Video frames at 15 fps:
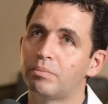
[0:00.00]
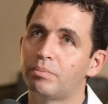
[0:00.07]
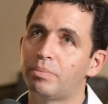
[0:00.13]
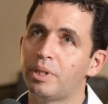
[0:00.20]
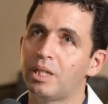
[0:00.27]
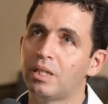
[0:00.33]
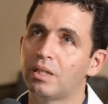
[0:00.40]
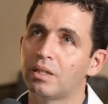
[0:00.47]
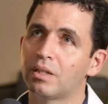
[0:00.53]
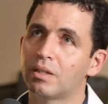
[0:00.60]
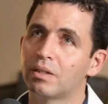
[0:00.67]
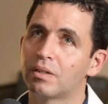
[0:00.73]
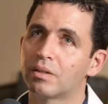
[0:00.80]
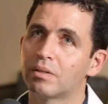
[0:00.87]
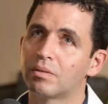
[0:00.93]

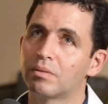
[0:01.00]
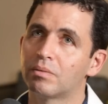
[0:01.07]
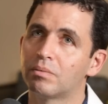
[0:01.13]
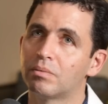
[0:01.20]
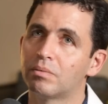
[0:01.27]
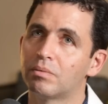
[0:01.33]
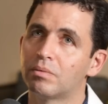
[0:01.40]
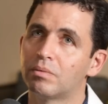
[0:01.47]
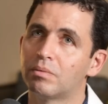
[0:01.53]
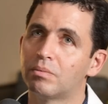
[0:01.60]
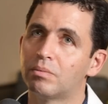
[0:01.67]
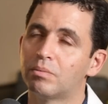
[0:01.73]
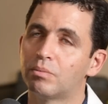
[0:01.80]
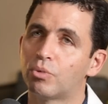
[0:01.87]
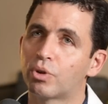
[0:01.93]
being
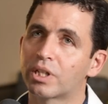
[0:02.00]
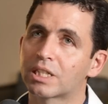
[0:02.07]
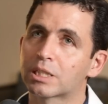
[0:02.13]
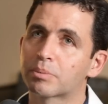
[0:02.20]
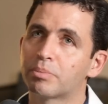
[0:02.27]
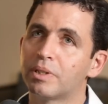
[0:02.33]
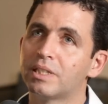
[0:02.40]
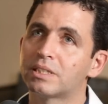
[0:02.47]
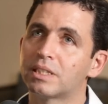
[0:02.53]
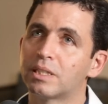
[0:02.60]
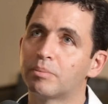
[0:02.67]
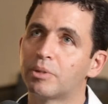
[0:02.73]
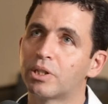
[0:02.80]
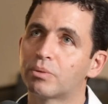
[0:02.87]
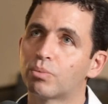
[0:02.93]
more explicit
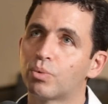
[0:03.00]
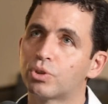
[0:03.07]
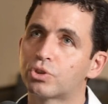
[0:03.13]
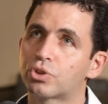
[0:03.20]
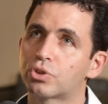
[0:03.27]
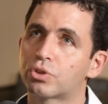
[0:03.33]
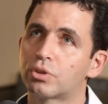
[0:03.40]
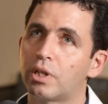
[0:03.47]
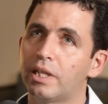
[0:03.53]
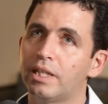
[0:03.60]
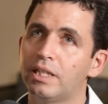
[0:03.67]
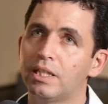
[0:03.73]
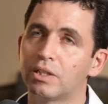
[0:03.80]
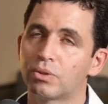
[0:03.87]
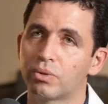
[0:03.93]
about what's
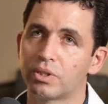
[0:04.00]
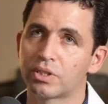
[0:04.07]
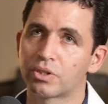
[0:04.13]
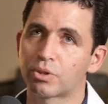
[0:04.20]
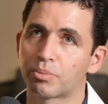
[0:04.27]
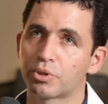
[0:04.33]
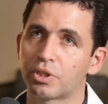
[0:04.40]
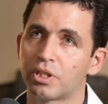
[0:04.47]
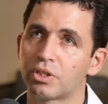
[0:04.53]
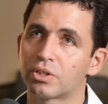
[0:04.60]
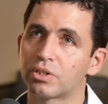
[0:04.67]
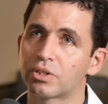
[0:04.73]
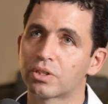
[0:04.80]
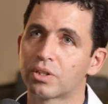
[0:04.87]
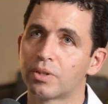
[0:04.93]
leading to these
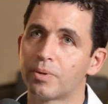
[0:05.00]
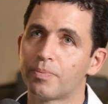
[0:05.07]
interpretations.